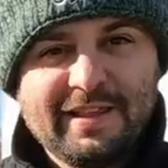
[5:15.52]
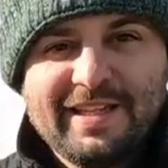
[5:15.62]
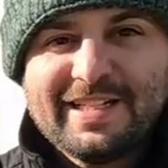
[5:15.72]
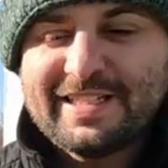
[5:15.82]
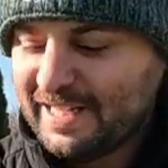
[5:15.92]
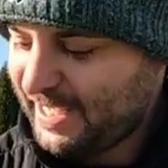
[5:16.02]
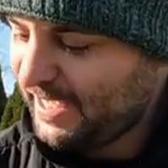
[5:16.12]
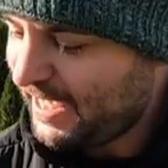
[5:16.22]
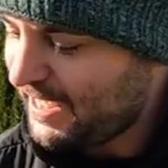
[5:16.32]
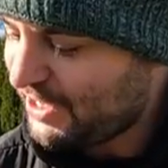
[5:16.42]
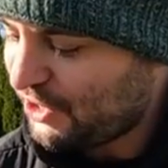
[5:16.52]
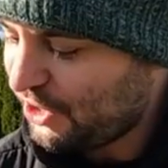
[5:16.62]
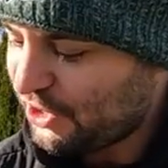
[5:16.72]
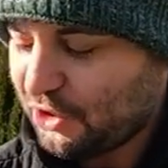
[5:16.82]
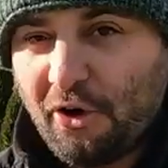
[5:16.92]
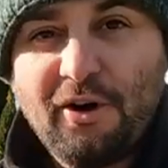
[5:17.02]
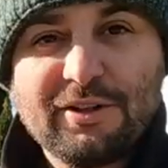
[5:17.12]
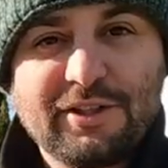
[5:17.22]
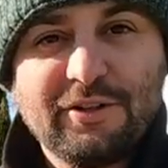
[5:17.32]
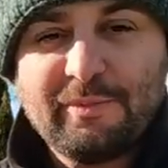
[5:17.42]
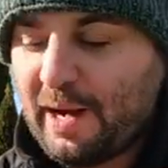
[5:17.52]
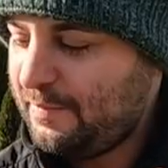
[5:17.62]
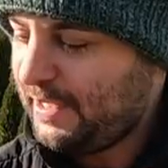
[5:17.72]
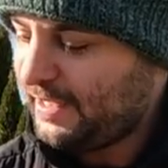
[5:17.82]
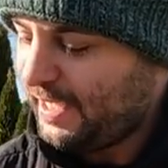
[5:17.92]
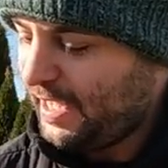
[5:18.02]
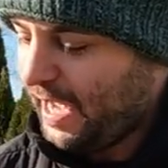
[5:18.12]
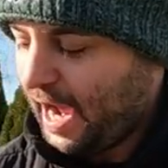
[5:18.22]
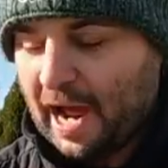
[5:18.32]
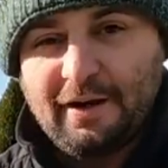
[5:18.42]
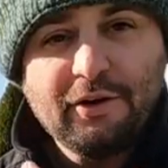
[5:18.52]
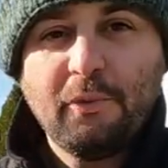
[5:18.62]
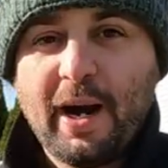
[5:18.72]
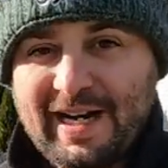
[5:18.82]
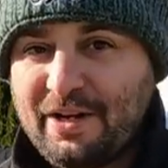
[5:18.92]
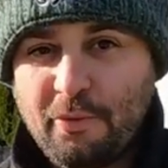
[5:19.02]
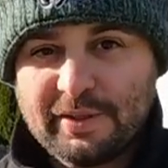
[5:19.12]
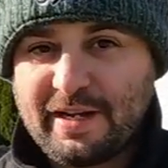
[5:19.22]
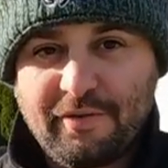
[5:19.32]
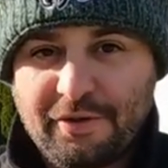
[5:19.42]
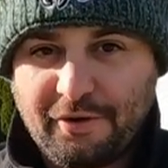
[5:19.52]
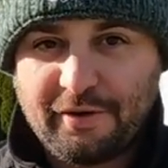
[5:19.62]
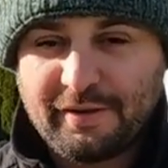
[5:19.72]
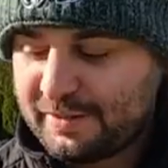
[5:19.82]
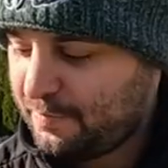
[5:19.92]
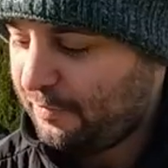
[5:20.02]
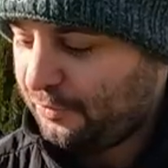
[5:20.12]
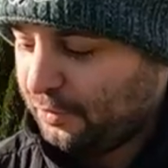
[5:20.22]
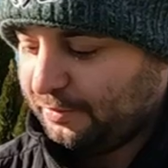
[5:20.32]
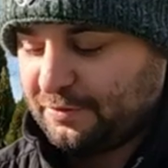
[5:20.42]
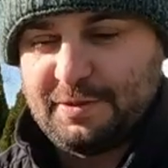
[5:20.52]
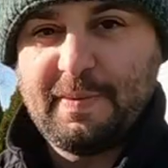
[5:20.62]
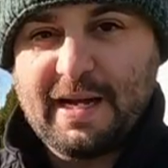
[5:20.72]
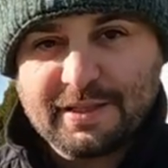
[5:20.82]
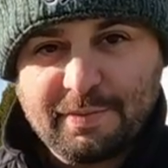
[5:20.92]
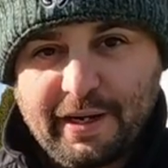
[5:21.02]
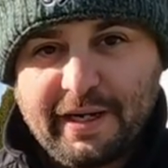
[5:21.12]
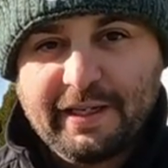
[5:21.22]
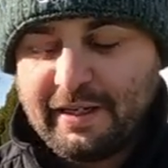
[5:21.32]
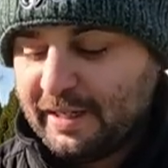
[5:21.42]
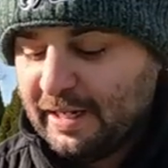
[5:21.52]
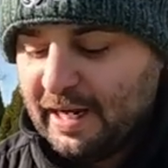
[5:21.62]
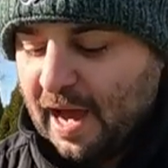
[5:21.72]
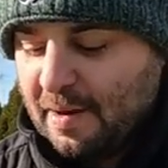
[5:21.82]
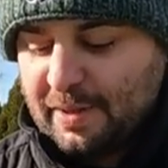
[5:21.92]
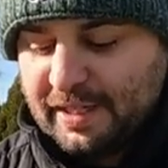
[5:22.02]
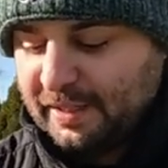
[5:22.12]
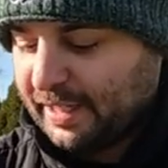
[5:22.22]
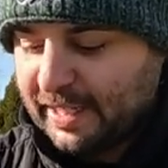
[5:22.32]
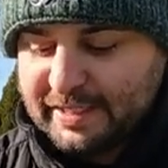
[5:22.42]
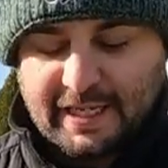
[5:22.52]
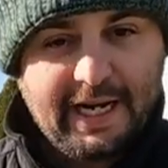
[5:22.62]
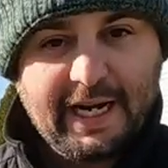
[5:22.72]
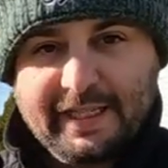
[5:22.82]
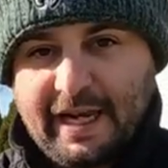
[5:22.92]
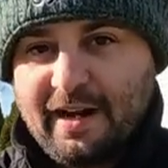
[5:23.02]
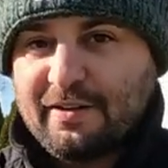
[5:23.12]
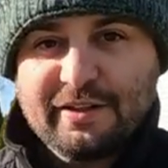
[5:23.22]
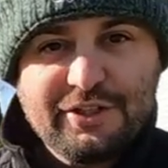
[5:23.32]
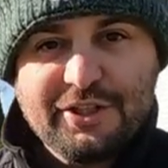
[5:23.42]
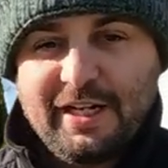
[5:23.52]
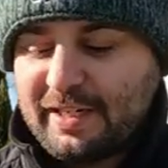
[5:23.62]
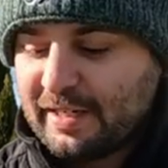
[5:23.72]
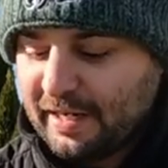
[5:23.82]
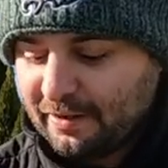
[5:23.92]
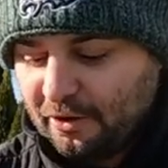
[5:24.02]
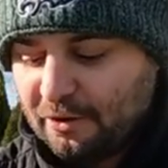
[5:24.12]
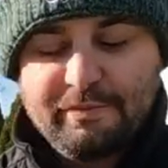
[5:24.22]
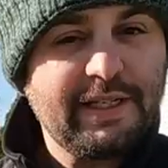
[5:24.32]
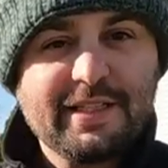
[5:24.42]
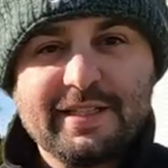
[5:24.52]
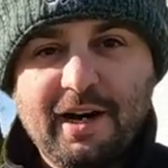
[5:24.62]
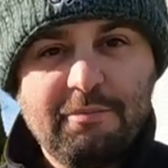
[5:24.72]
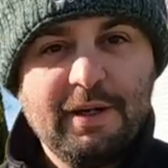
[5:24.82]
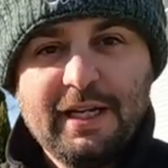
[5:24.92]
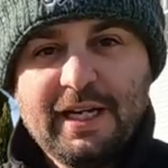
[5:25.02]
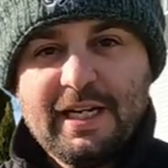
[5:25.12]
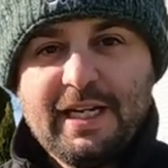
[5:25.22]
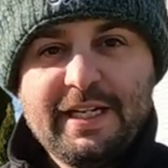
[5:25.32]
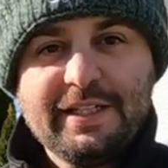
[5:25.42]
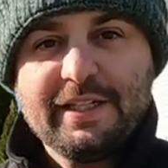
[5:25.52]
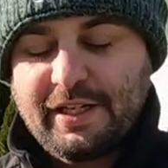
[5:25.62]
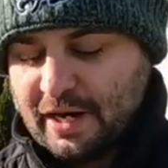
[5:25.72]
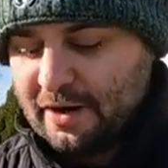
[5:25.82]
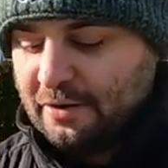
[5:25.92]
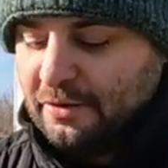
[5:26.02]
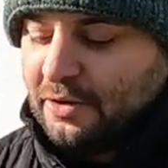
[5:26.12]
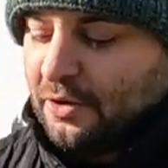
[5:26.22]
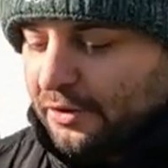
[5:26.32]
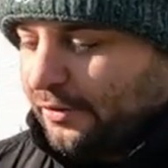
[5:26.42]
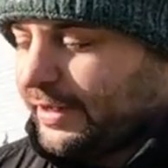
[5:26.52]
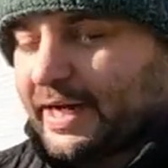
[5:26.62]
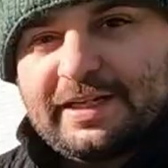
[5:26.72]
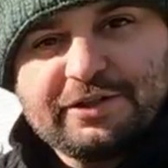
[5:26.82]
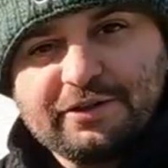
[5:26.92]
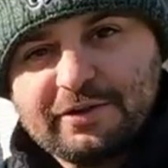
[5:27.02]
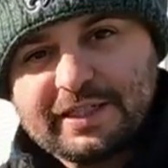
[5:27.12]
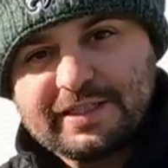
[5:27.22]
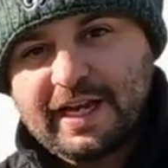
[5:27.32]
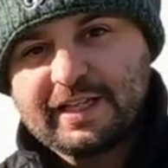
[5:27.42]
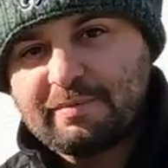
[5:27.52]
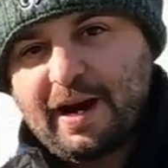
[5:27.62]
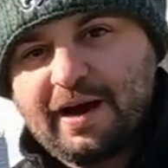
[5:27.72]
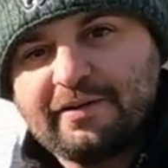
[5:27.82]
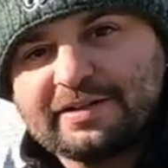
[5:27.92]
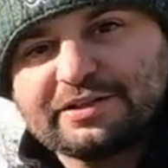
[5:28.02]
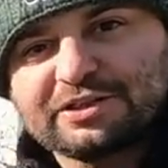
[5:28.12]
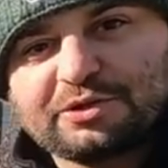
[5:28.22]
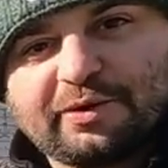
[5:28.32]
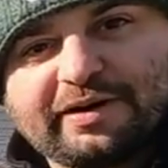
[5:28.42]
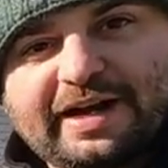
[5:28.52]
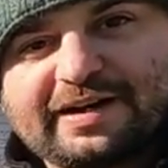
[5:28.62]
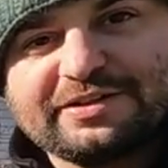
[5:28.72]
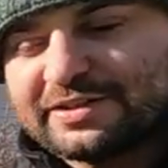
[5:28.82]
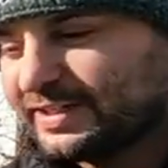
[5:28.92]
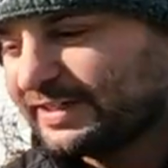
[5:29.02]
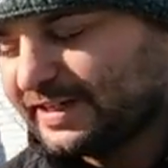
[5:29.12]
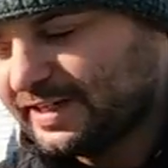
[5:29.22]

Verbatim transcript: This thing is just awesome. I mean, I don't know why no one's ever thought of this before for spot spraying. I mean, like I said, I got the Heritage G in there, all mixed up, easy to go. All you gotta do is take the bottle and just squirt it out just like